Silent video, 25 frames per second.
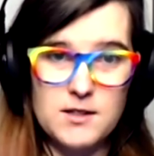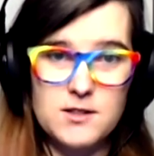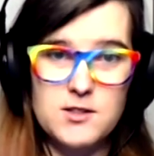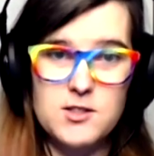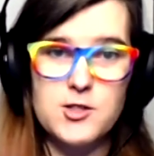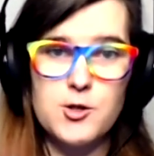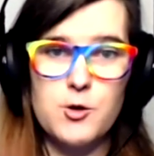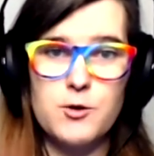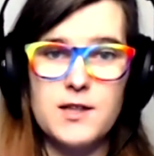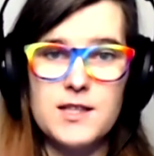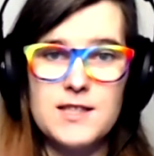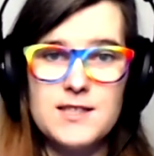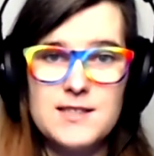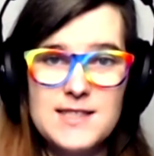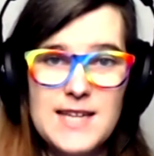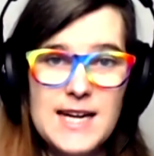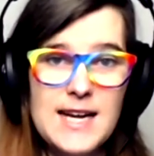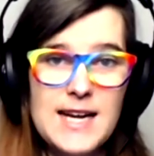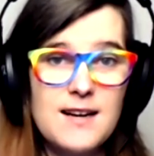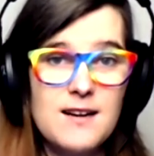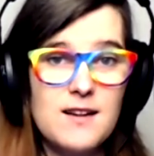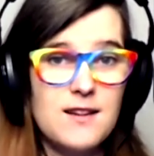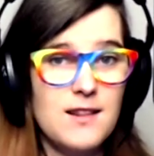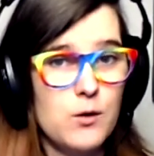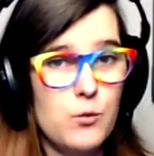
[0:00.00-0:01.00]
So the
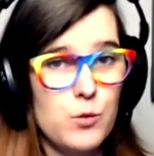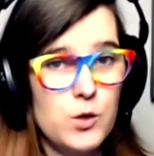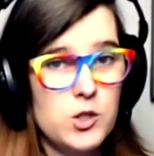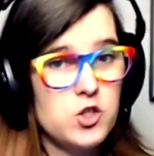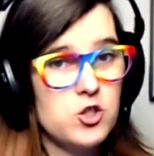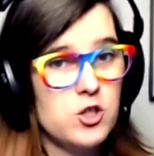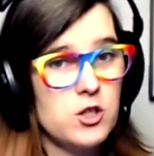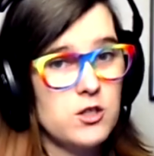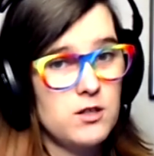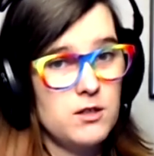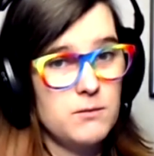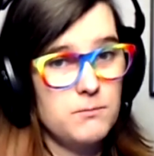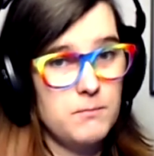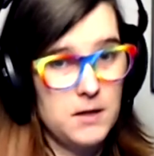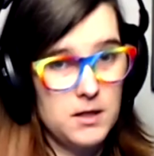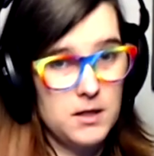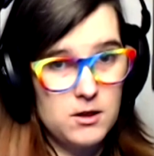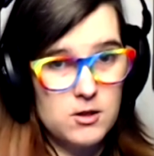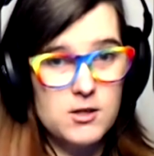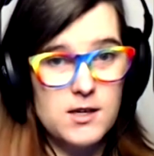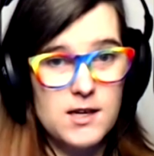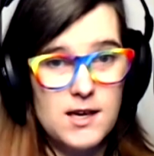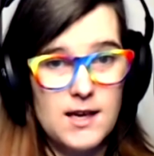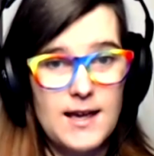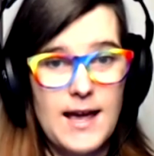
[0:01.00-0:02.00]
data that we should be
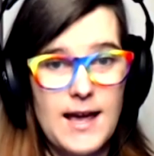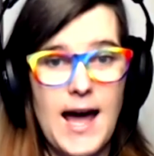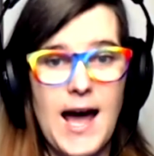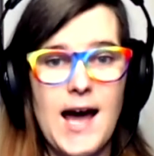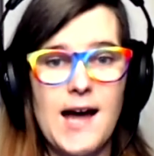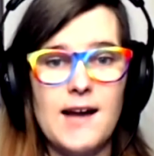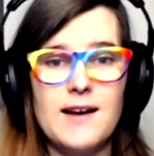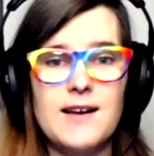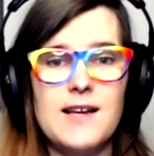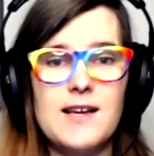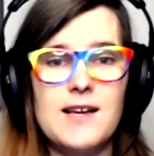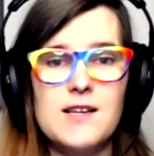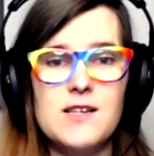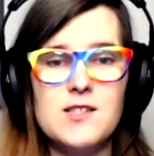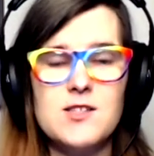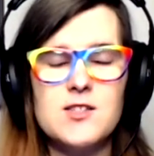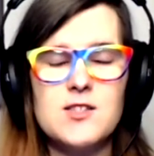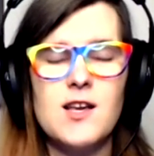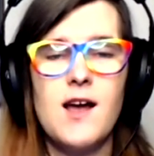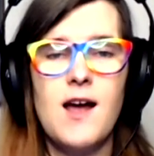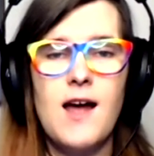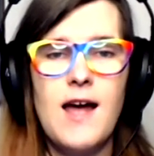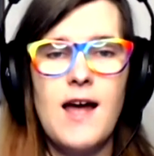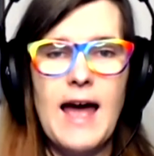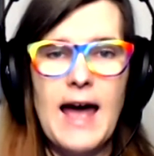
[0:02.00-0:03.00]
looking at is
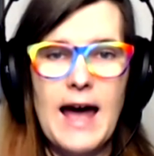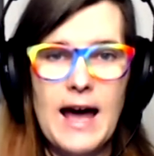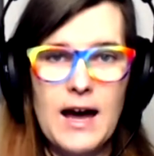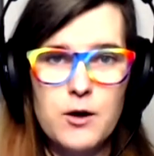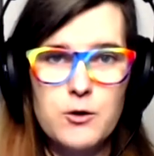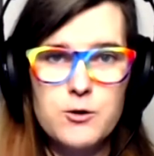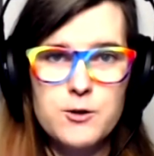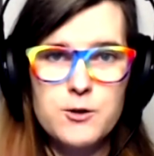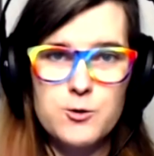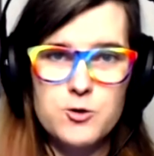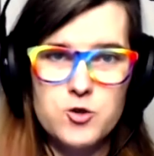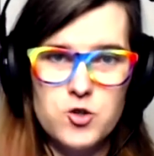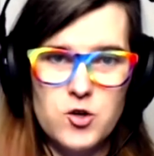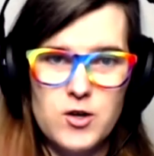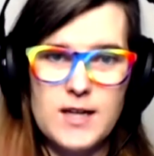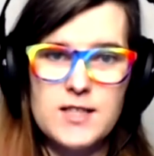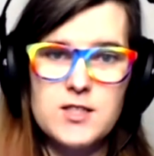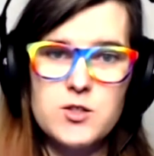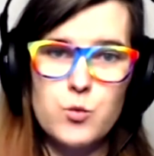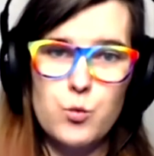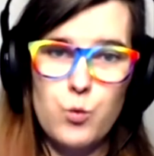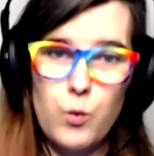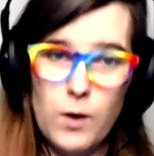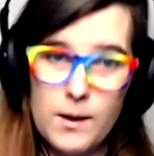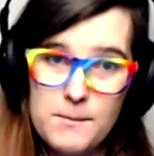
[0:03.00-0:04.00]
how do trans
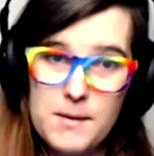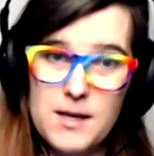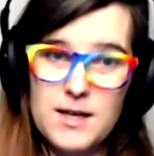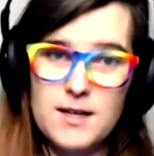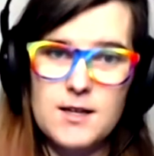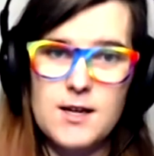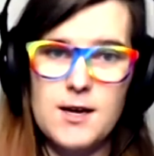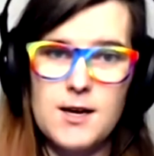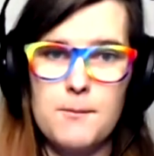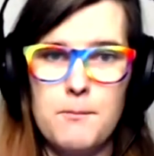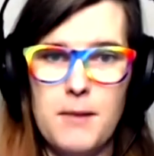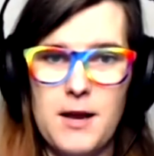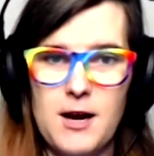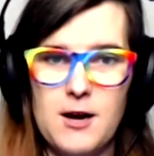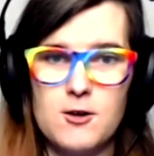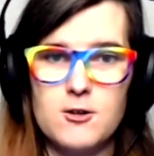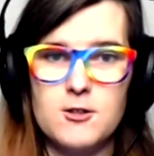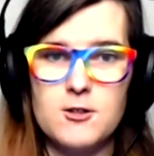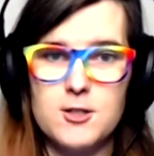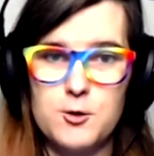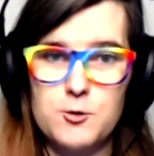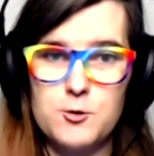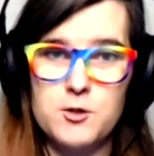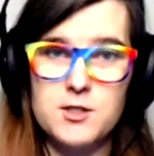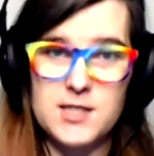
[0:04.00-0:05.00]
women compare
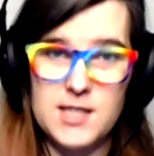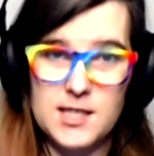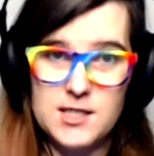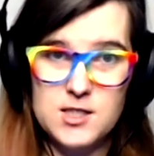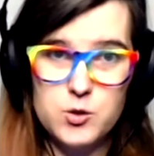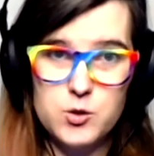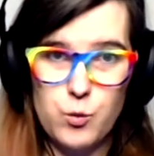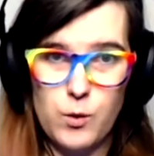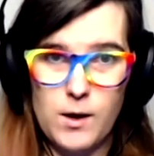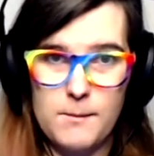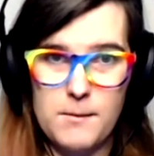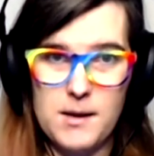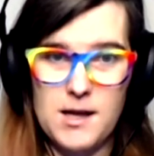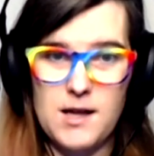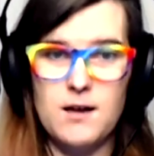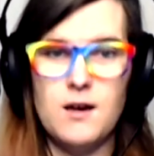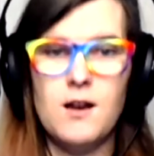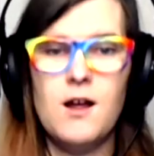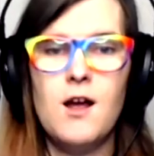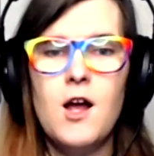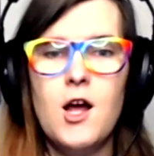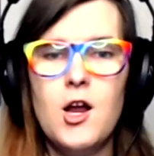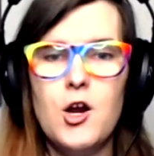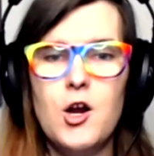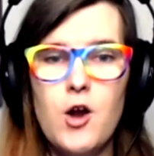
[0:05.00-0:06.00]
to cis women,
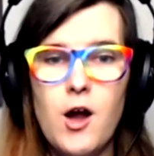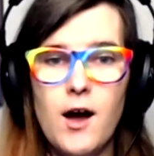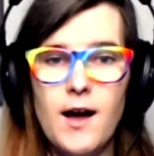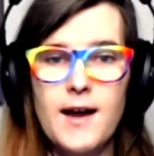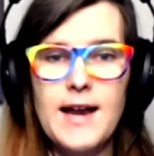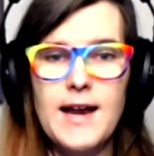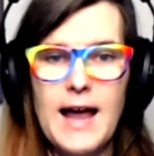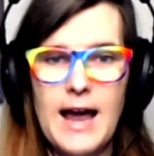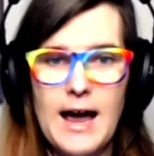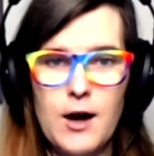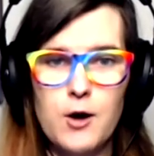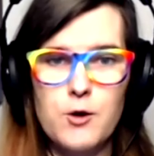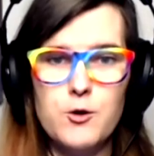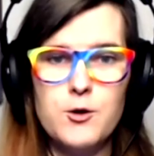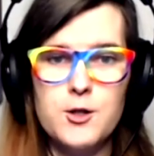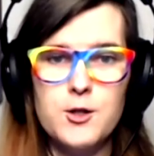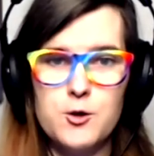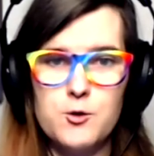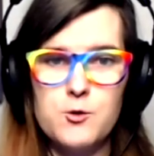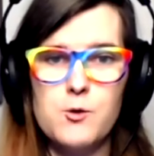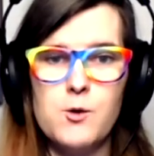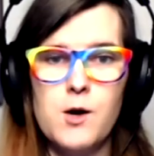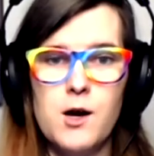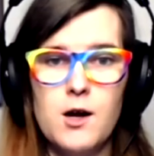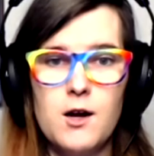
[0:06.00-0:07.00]
not how
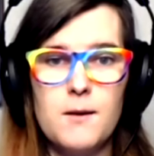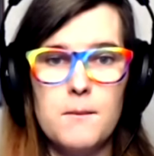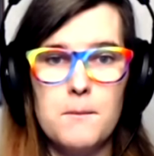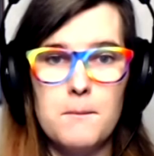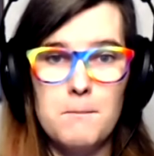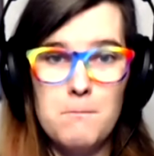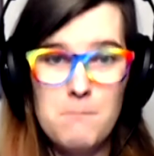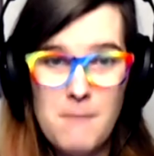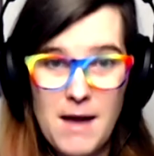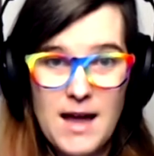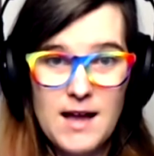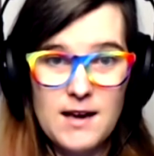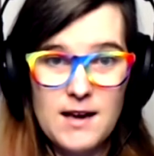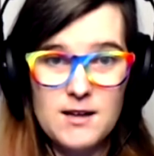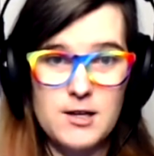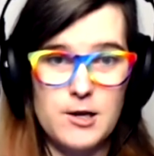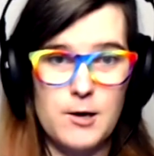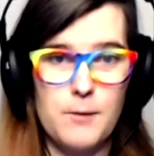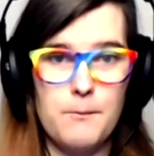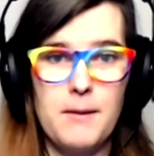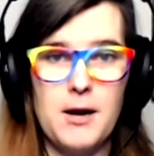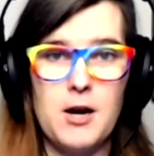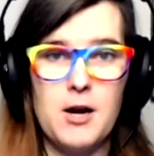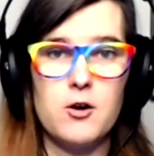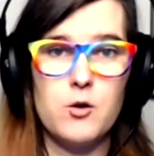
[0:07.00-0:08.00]
do men
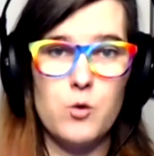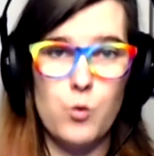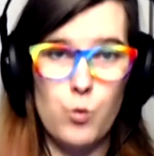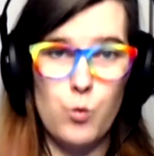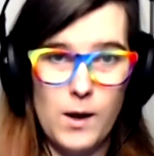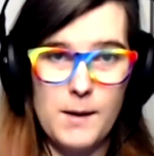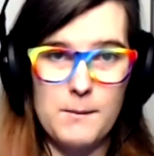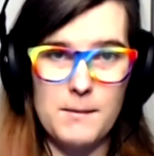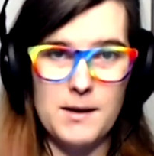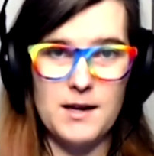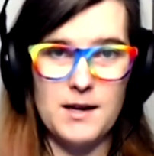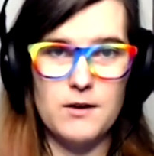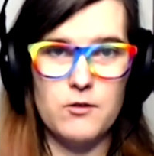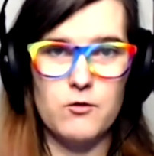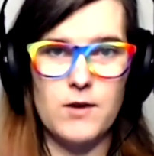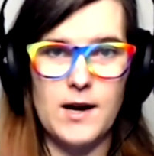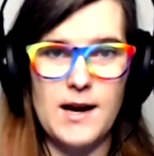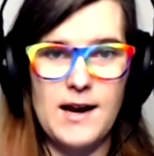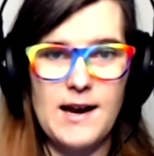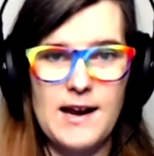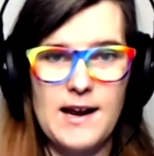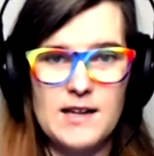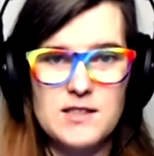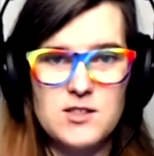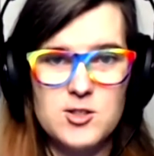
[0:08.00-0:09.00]
compare to women, right?
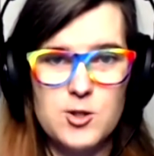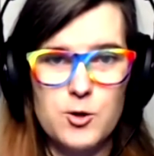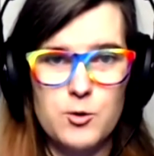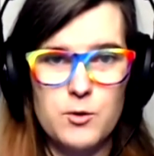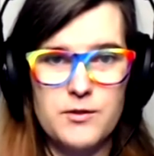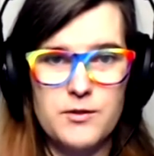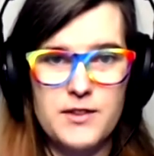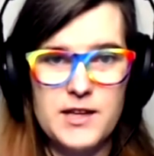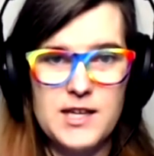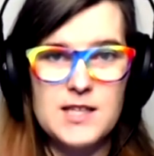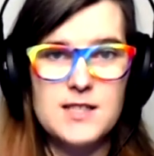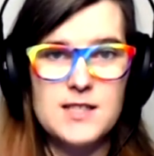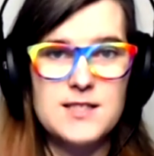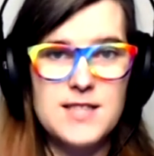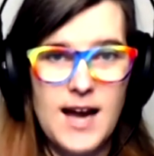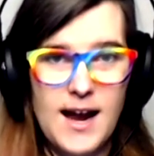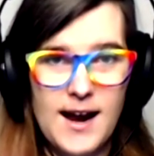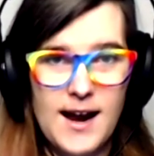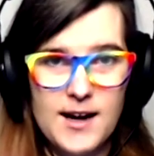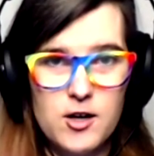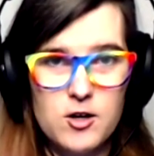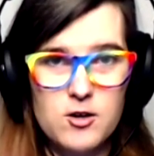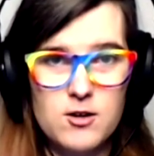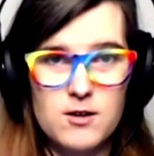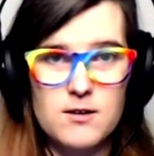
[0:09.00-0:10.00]
And so the
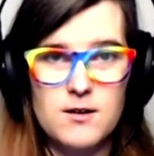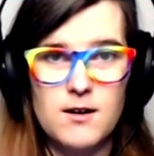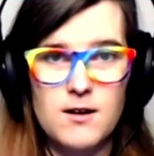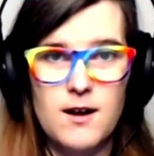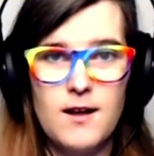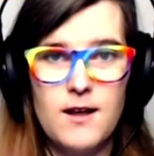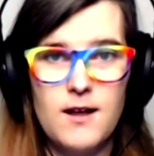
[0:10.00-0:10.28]
entire